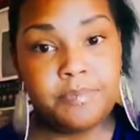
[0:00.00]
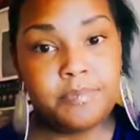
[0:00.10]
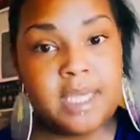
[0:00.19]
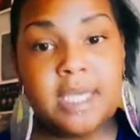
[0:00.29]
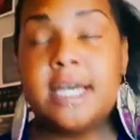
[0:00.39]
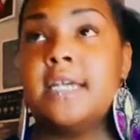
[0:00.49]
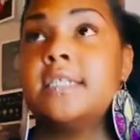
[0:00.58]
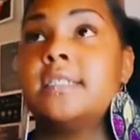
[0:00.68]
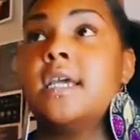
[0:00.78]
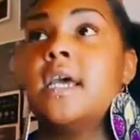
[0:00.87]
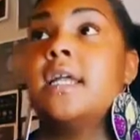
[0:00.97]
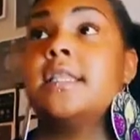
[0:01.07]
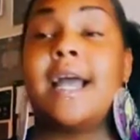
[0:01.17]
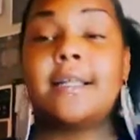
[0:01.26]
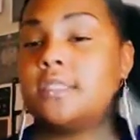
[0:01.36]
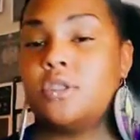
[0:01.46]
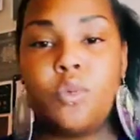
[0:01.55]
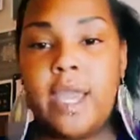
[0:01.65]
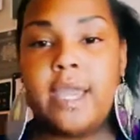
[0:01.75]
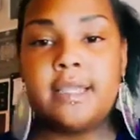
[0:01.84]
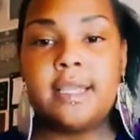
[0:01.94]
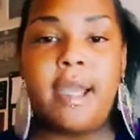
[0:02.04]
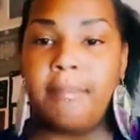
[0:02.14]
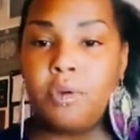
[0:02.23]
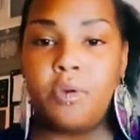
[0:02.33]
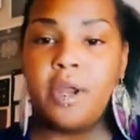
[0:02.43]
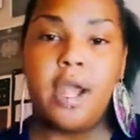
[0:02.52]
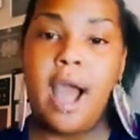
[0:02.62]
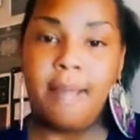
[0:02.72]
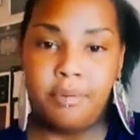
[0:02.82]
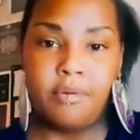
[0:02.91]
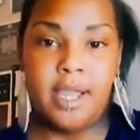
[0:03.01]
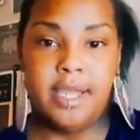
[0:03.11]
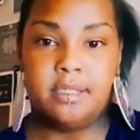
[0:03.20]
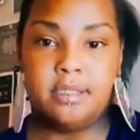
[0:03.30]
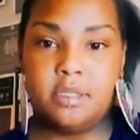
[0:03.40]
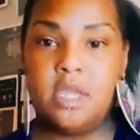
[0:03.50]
because that's the way the Capricorn operates.